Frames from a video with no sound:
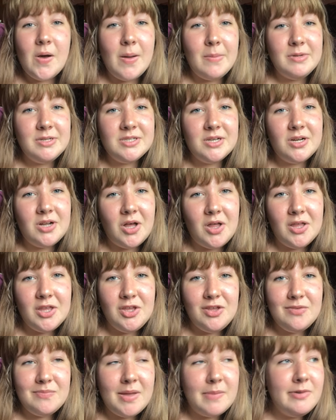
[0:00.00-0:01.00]
I'm gonna start
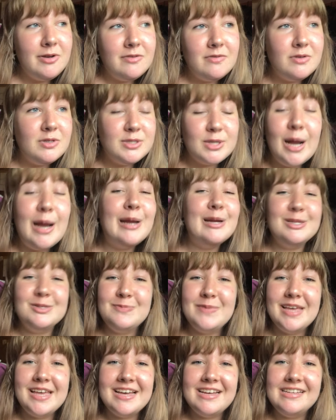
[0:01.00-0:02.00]
calling you my beautiful stars
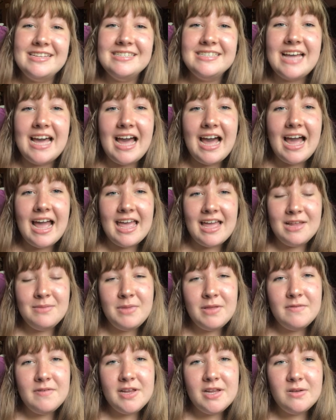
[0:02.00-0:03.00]
because I end
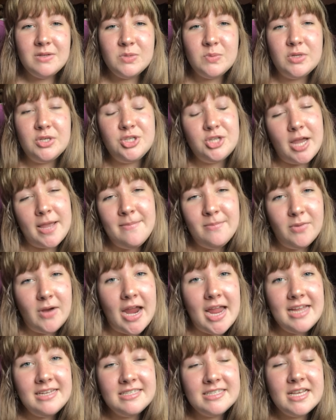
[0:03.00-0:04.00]
my videos with shine
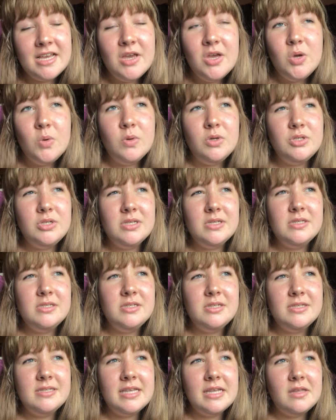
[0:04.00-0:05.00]
bright, which
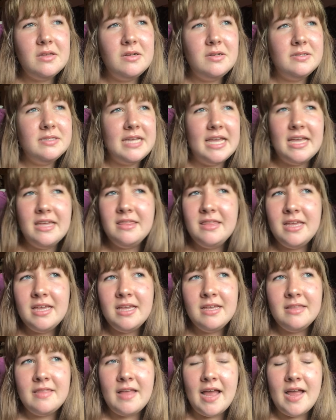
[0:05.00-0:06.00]
is just like a little tag
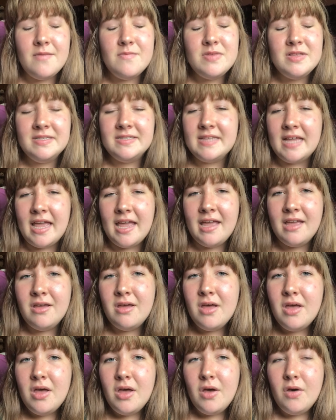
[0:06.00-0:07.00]
thing that I've been
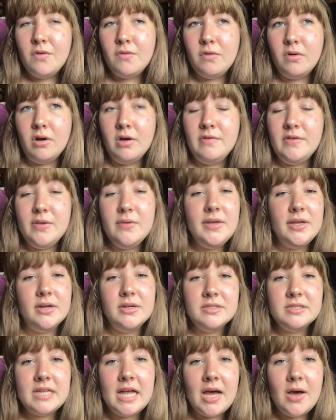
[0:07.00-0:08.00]
saying for a few
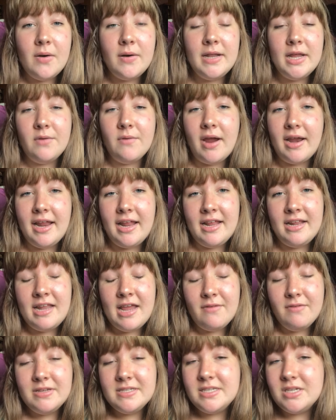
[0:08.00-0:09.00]
years now, and I write it in
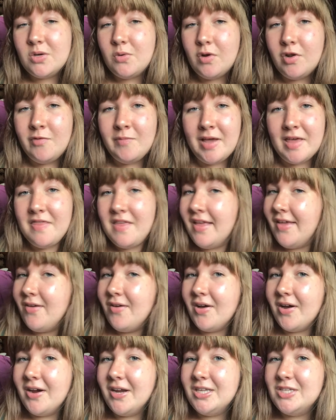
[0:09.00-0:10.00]
every single one of my thank
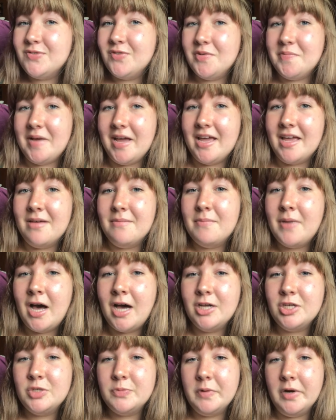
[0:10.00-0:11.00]
you cards for my
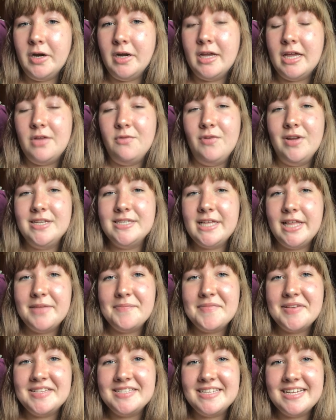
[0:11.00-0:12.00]
Poshmark and
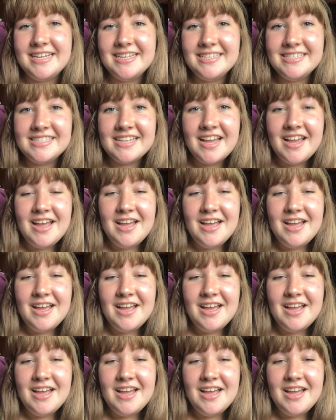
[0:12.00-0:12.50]
reselling business.